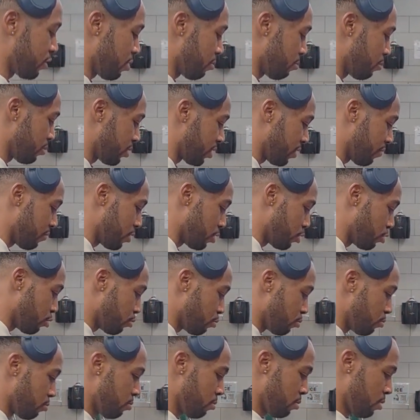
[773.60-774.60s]
set was
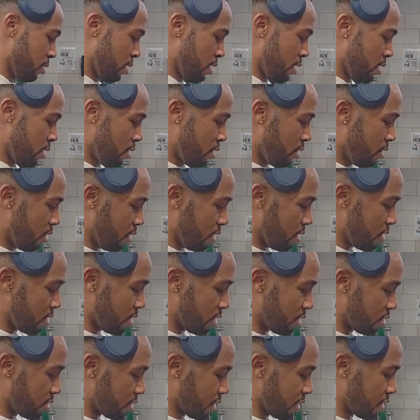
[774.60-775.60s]
72, and
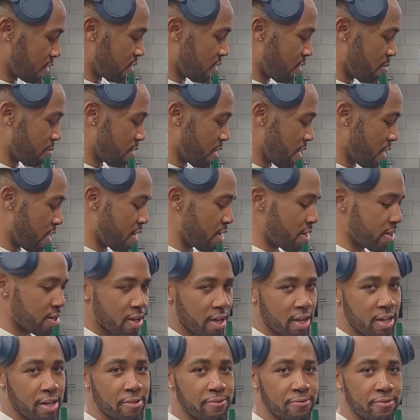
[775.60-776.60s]
then the second set was 80, and
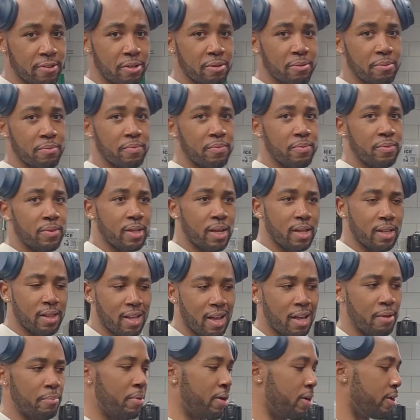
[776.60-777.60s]
the 80 felt a
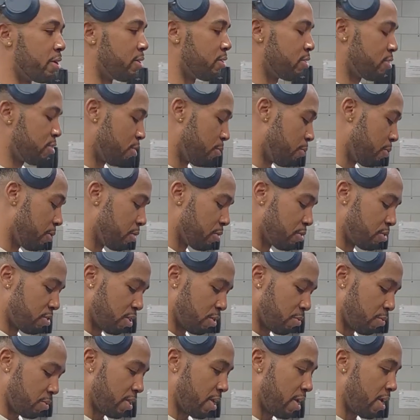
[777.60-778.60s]
lot better. So we're gonna
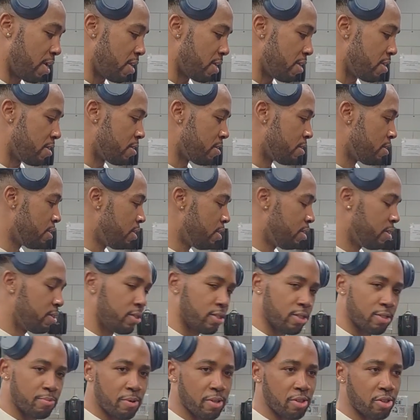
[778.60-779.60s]
stick with the 80.
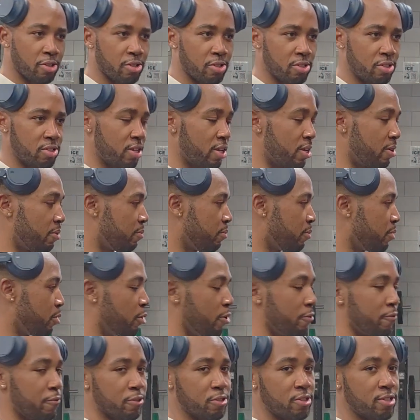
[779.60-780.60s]
It's my third set. We're
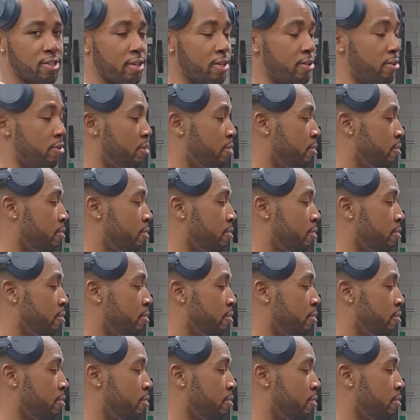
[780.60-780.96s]
going for 10.